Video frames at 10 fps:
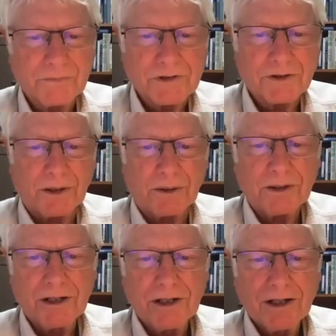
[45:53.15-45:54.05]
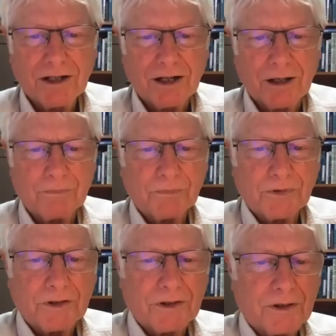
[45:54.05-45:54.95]
So um,
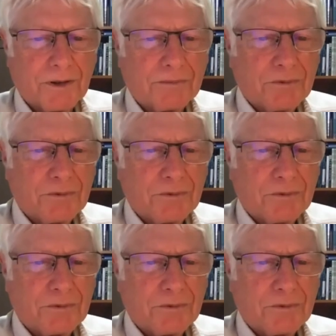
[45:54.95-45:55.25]
the